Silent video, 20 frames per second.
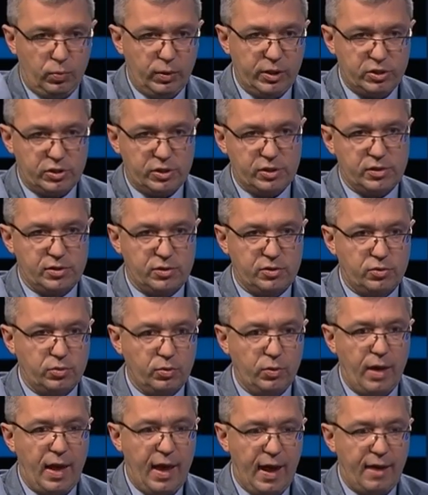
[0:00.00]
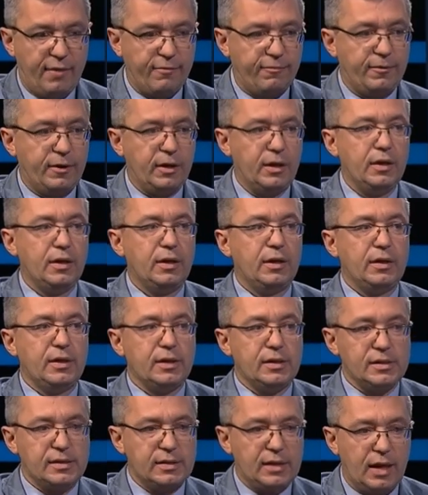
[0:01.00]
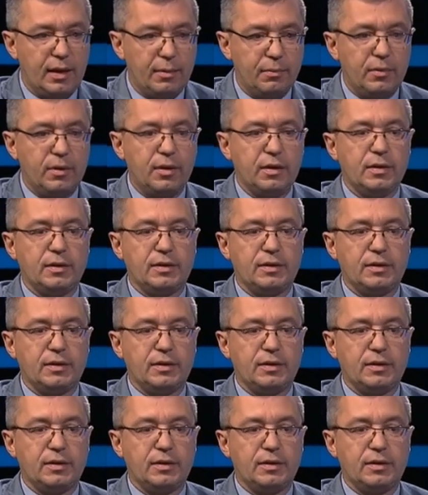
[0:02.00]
wishes to have some